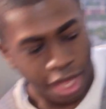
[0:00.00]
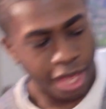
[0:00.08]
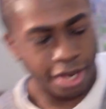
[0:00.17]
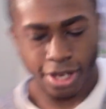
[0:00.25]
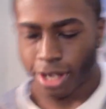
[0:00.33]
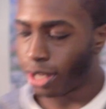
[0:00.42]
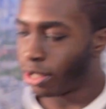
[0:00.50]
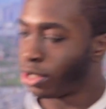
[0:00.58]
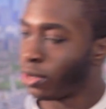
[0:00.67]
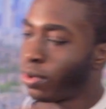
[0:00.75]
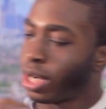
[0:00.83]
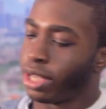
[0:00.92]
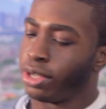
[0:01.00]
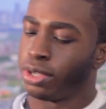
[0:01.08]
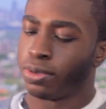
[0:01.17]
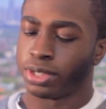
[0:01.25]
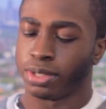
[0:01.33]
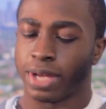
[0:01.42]
And so what I can
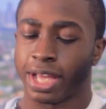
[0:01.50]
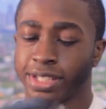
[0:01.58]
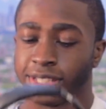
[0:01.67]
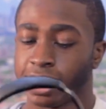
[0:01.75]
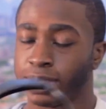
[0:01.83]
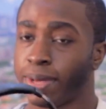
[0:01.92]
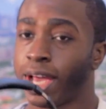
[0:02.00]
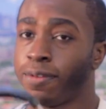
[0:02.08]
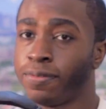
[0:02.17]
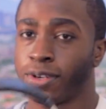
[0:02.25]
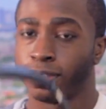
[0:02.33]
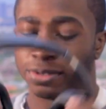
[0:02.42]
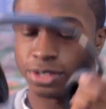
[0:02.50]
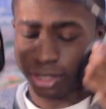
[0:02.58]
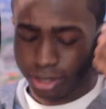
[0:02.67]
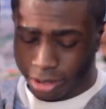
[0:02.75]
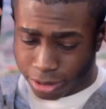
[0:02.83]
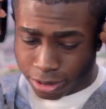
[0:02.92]
do is I can take some
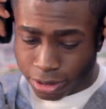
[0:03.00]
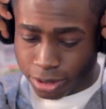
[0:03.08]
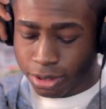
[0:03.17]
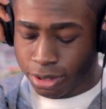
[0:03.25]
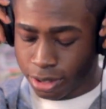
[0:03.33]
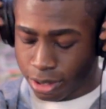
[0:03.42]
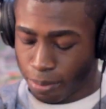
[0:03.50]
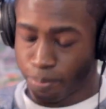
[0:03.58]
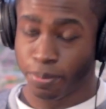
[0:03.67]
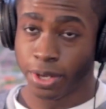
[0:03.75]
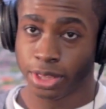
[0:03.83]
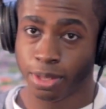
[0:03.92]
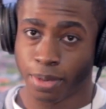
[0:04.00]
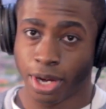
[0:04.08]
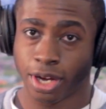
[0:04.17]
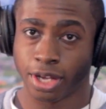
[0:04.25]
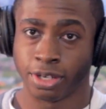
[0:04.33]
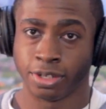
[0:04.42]
headphones, put them
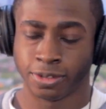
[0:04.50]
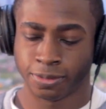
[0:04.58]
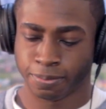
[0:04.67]
on,